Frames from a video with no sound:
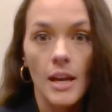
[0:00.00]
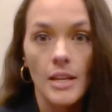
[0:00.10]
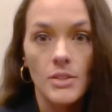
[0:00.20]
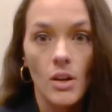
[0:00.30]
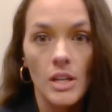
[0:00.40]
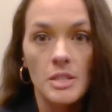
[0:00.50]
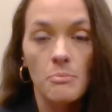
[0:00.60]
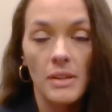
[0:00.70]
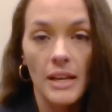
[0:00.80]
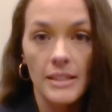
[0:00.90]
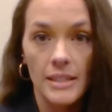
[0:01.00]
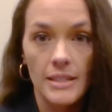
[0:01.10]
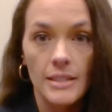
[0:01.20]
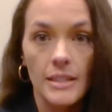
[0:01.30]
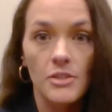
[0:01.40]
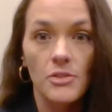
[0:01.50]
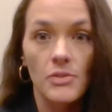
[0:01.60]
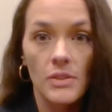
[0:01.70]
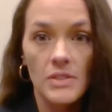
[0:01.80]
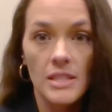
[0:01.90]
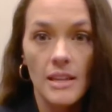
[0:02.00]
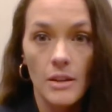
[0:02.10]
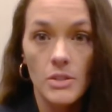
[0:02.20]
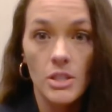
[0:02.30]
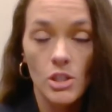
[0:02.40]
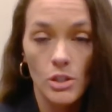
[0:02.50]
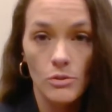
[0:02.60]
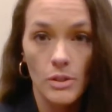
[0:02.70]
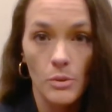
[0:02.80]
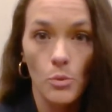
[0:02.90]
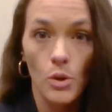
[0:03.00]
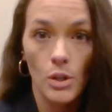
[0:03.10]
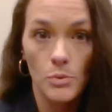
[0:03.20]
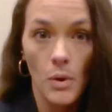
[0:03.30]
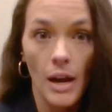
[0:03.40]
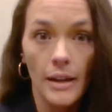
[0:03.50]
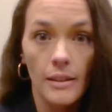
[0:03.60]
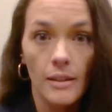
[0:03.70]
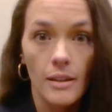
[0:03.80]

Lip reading: has caused blindness in 50,000 children worldwide.